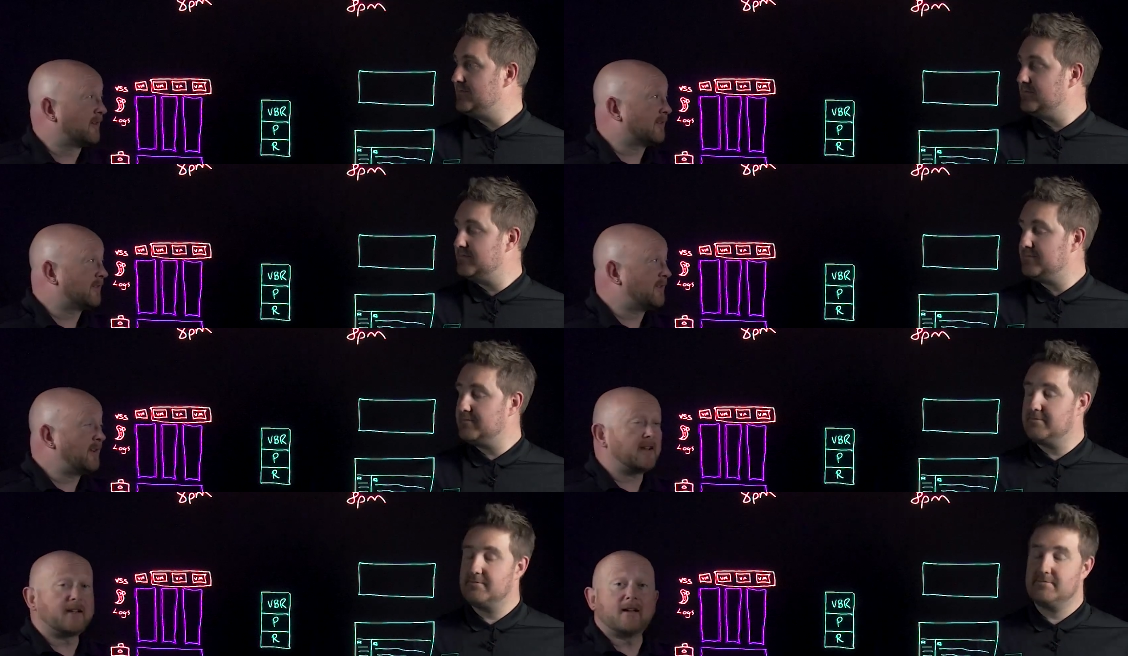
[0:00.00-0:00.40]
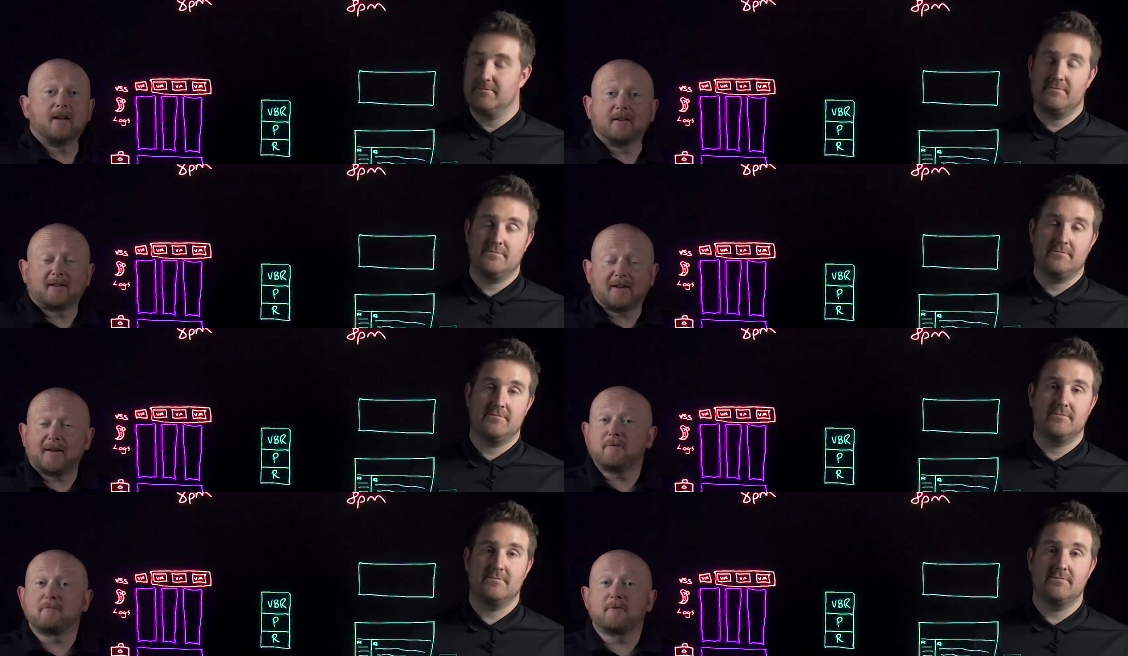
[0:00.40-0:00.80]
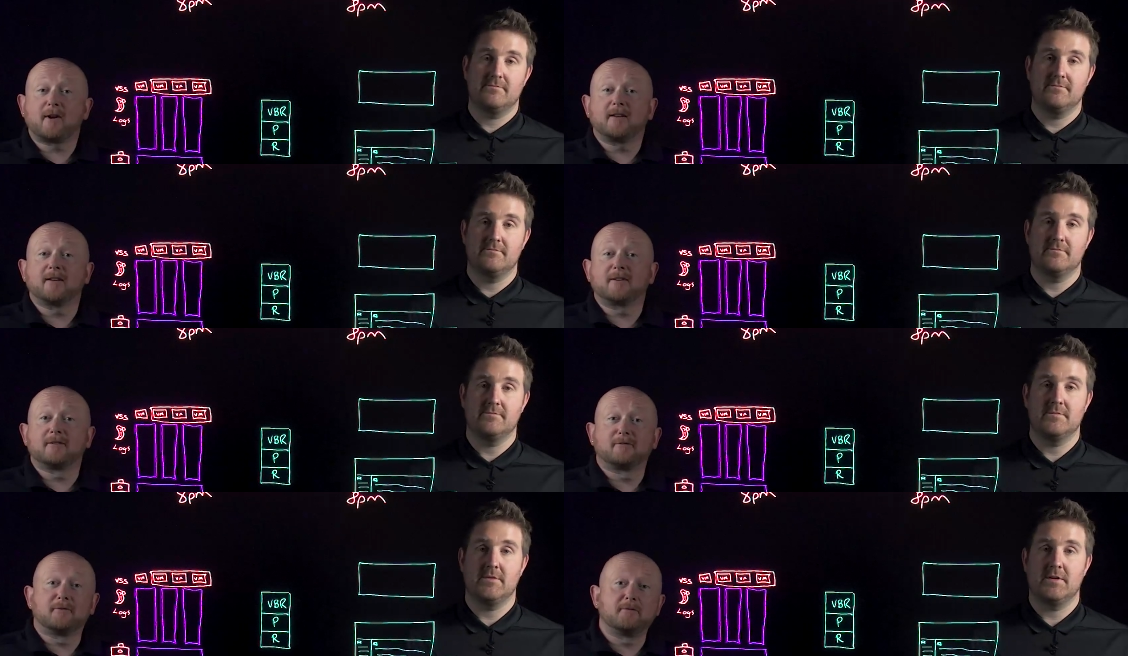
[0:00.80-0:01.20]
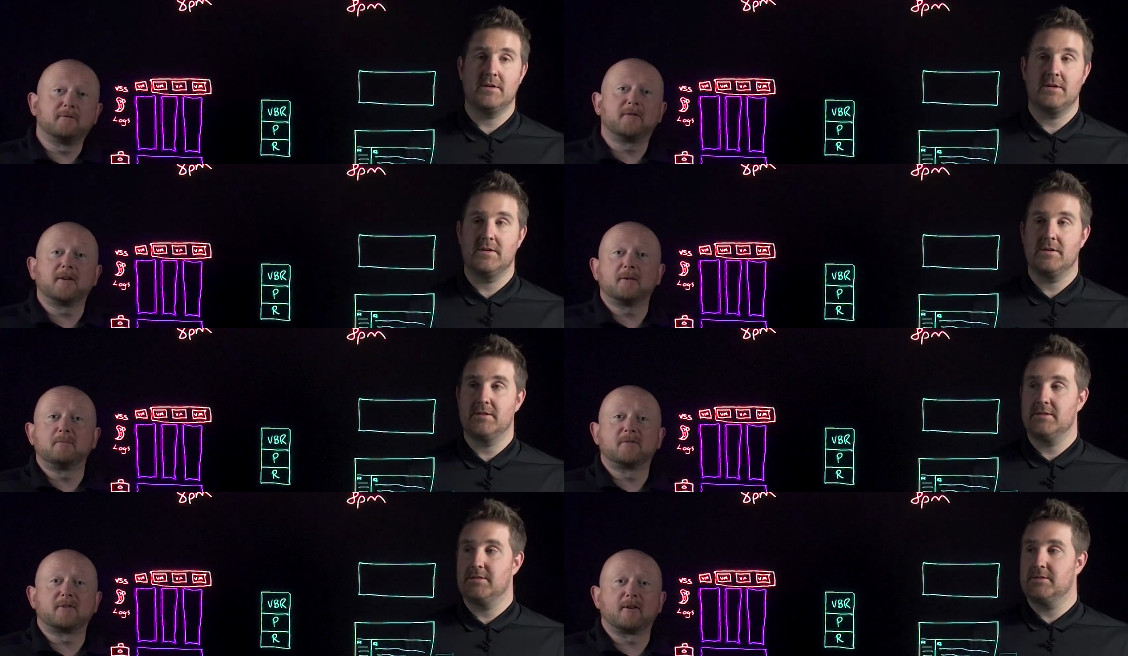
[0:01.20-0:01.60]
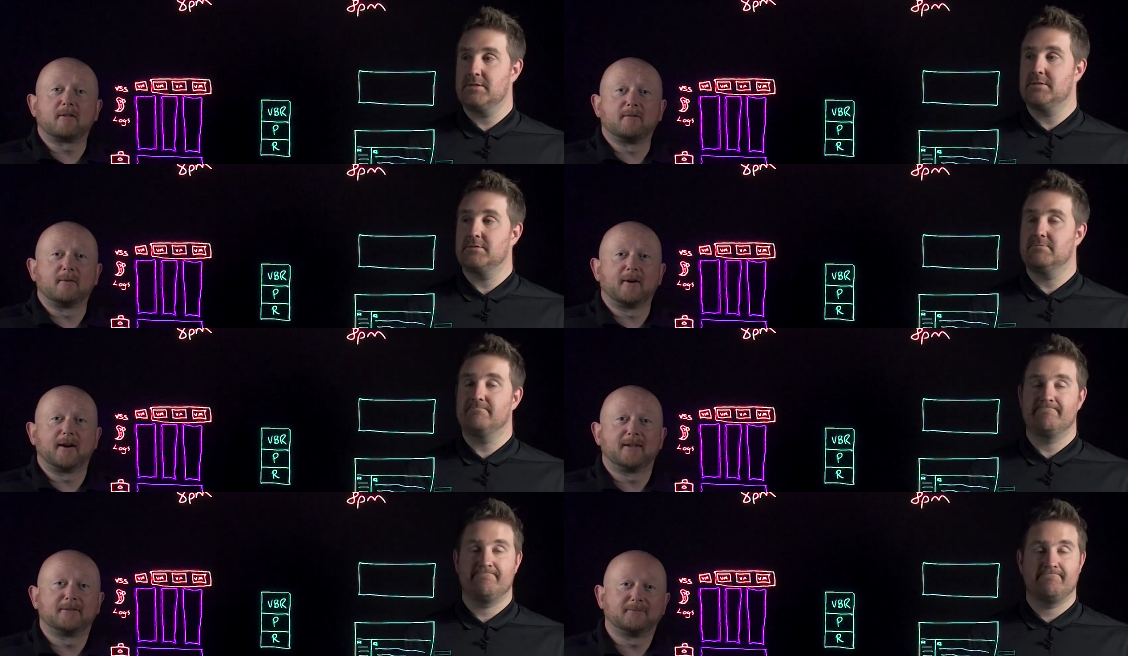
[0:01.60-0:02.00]
Speaker 1: Thanks Nick, uh, Kevin Ridings from Veeam
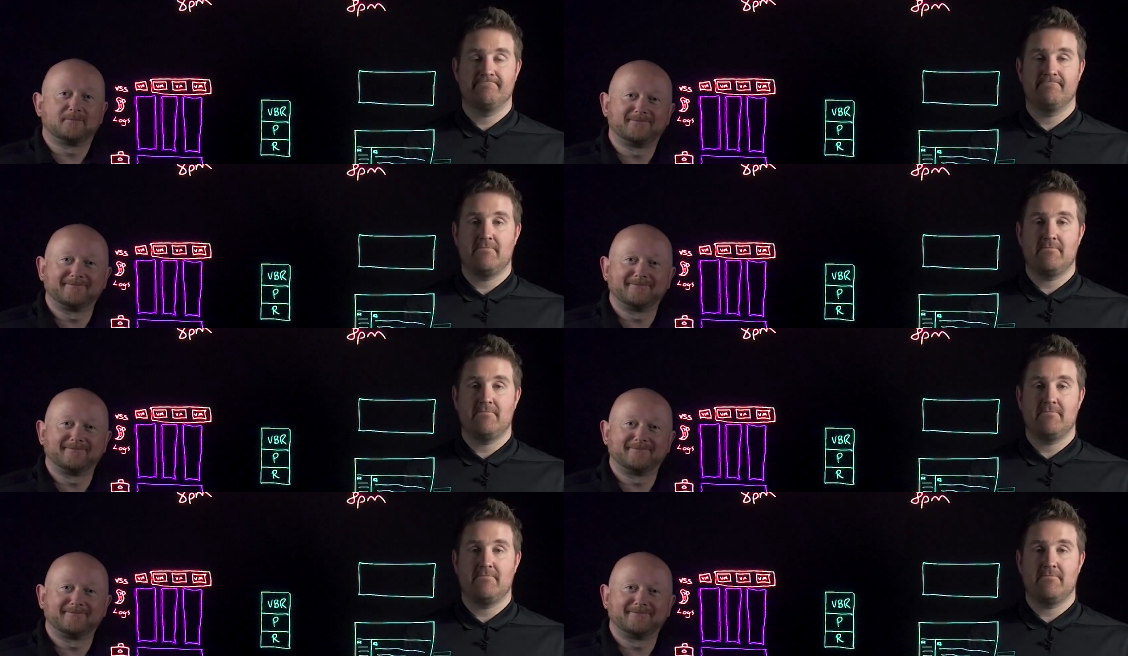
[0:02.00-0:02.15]
Software.